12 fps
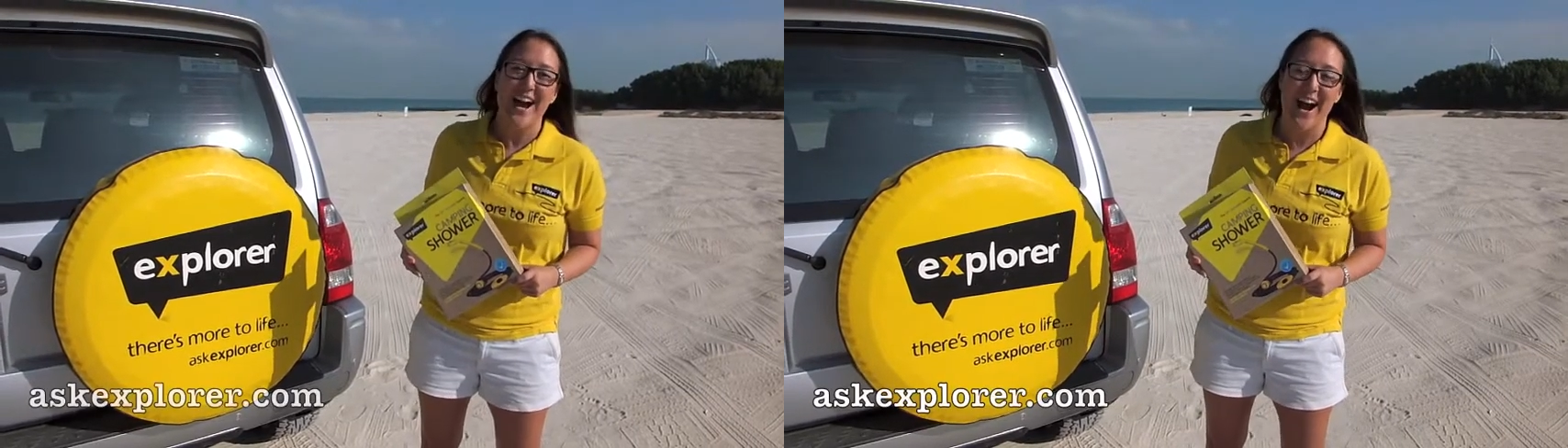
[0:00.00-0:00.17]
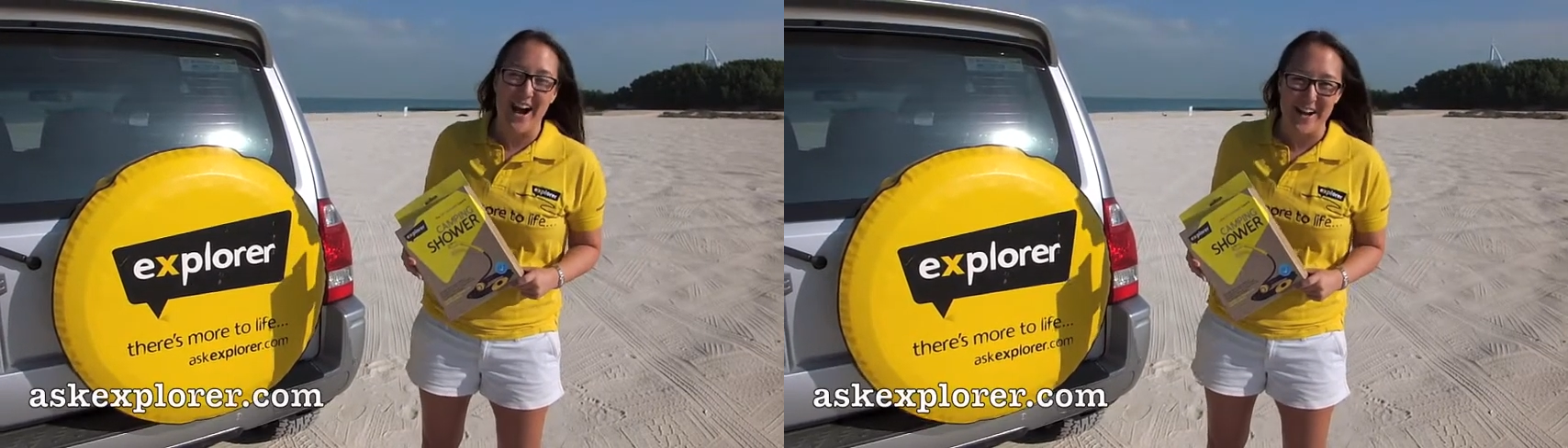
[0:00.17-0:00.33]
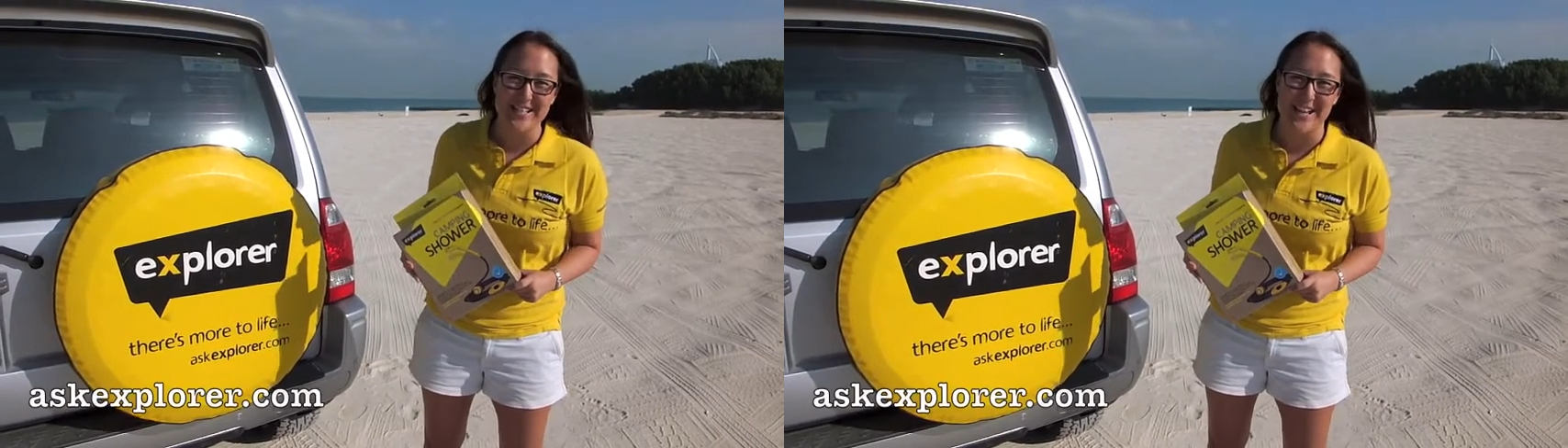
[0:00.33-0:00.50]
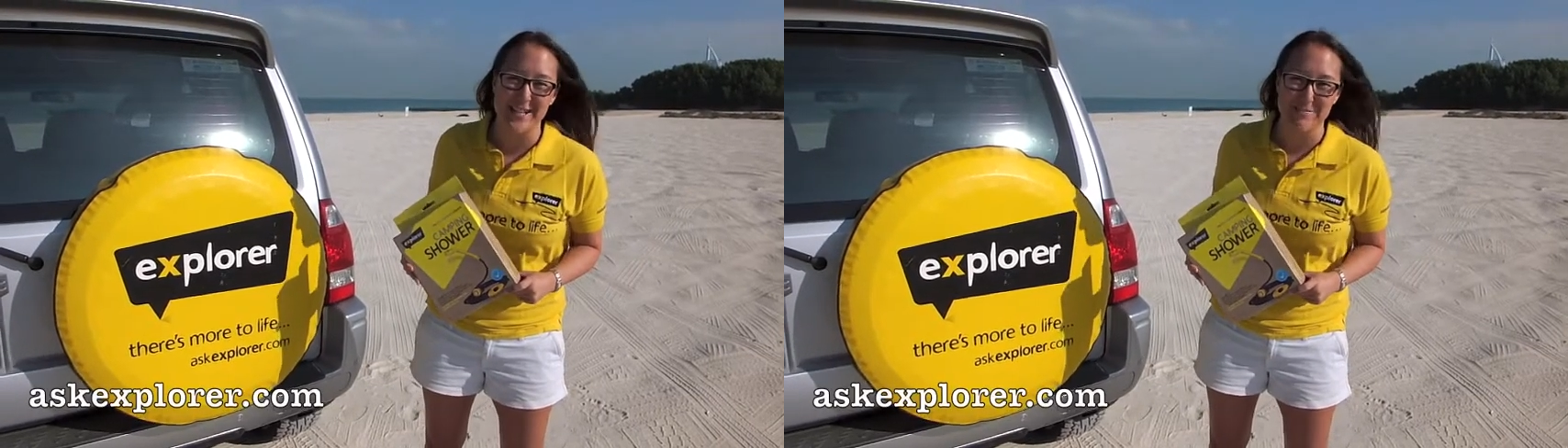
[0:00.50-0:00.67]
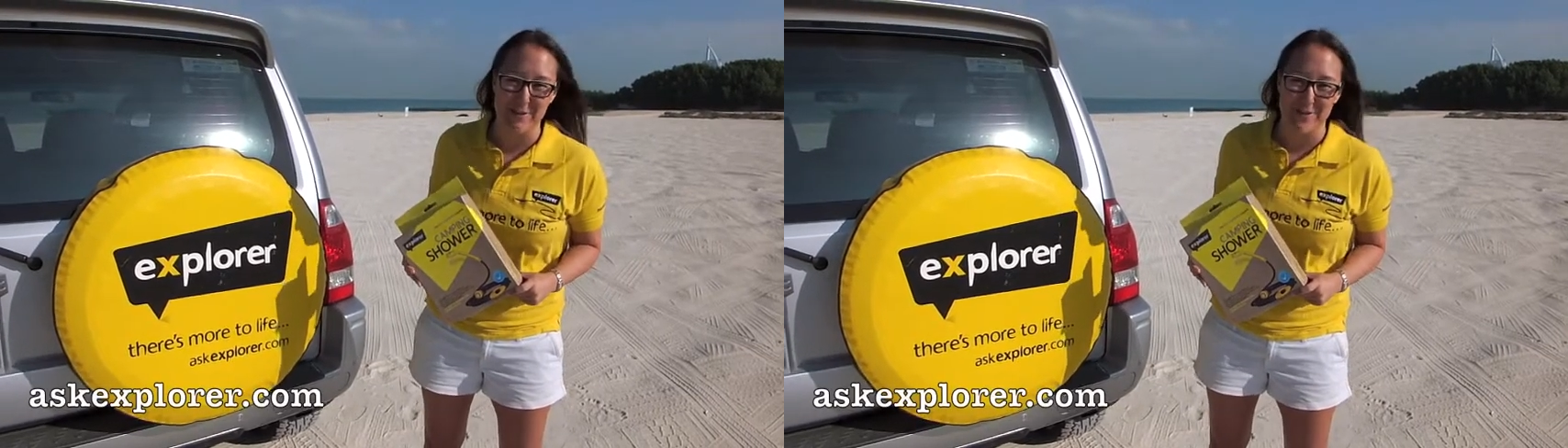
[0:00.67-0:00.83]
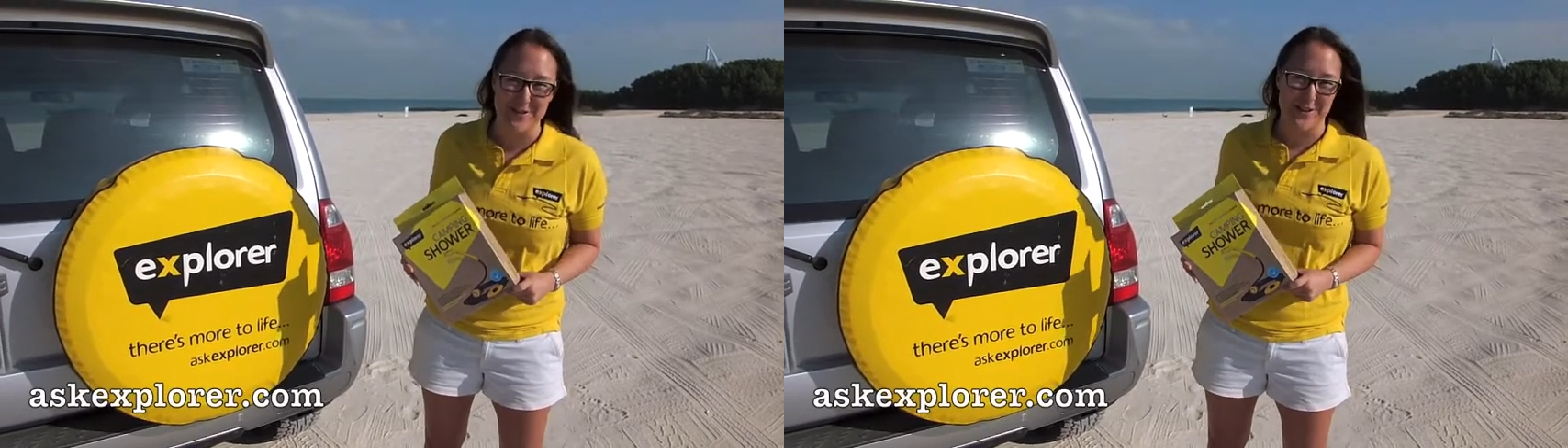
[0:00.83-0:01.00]

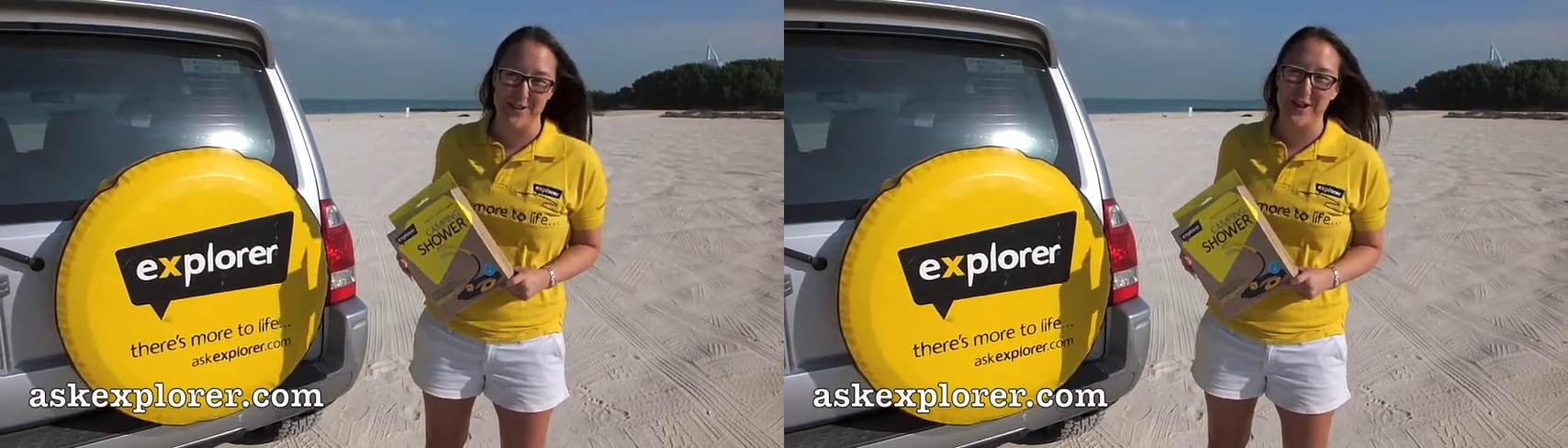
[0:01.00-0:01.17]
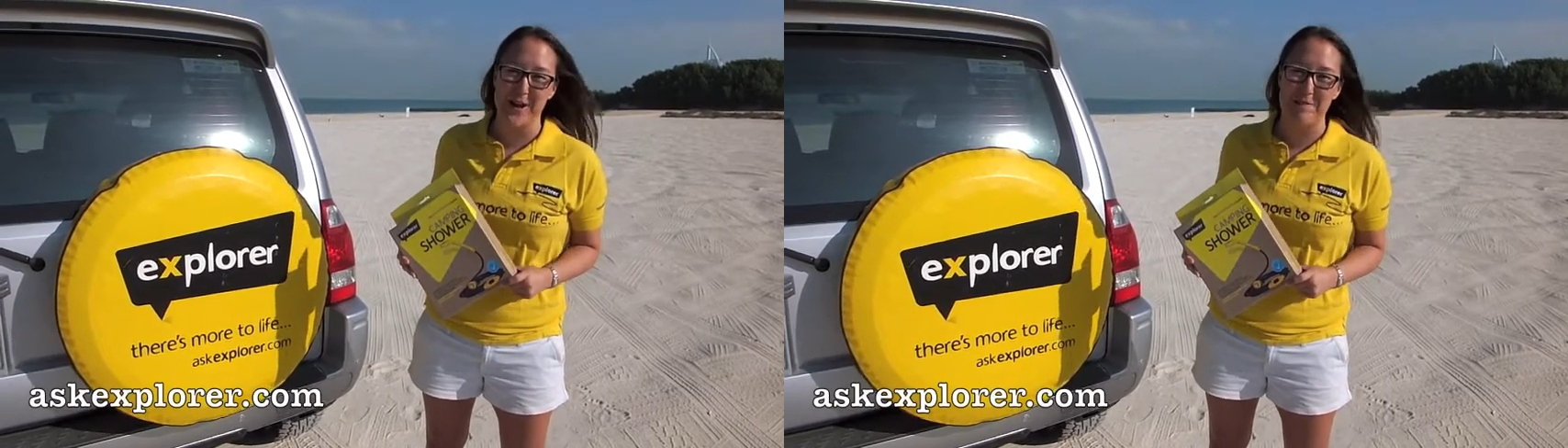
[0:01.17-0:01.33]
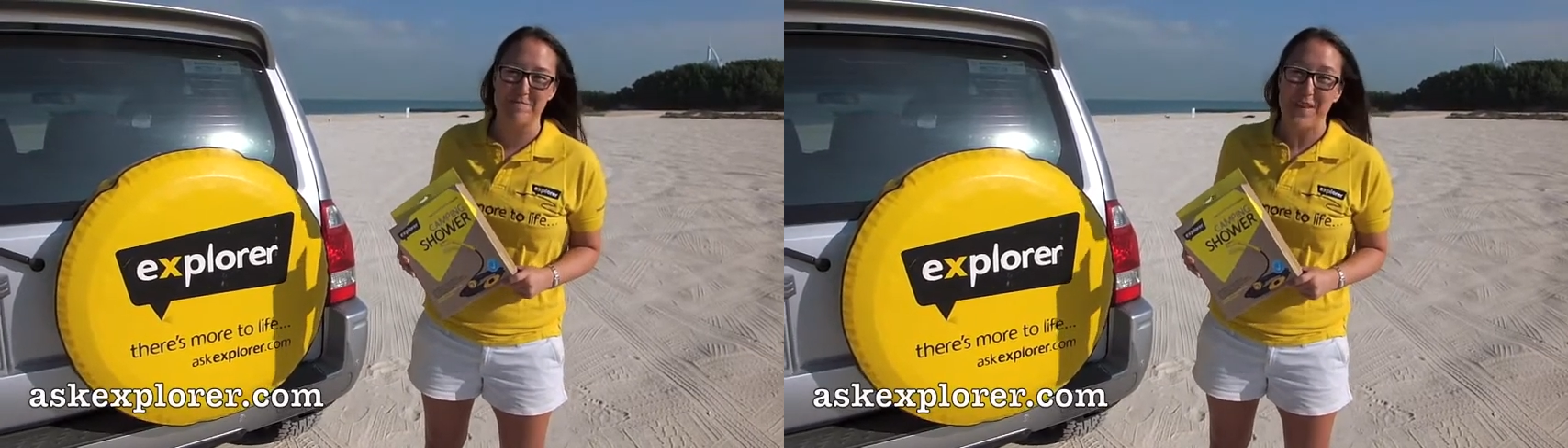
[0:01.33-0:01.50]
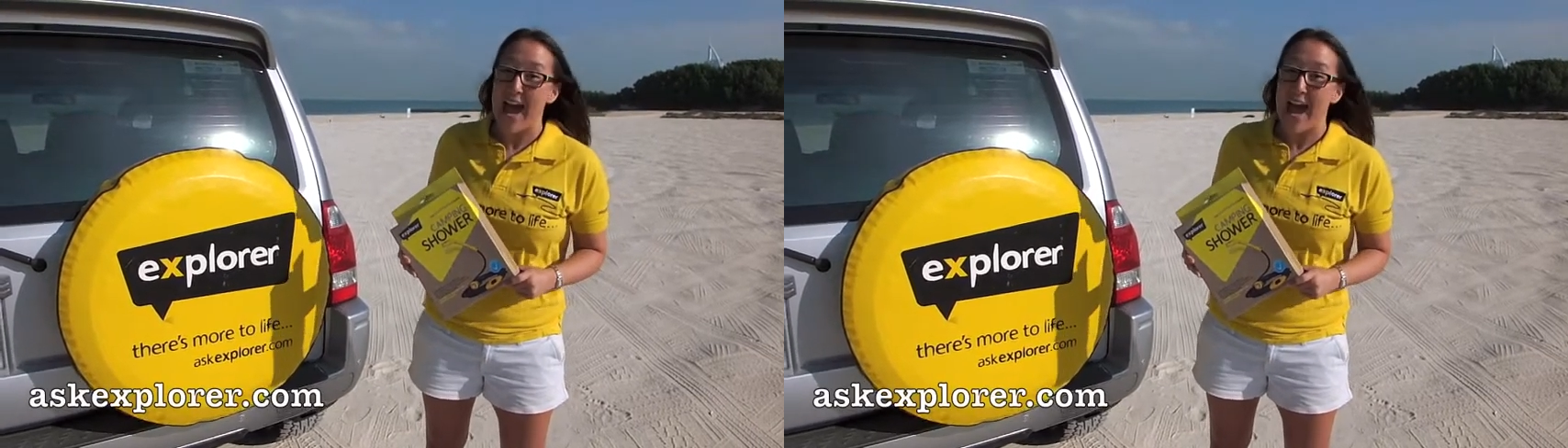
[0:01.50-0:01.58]
askexplorer.com.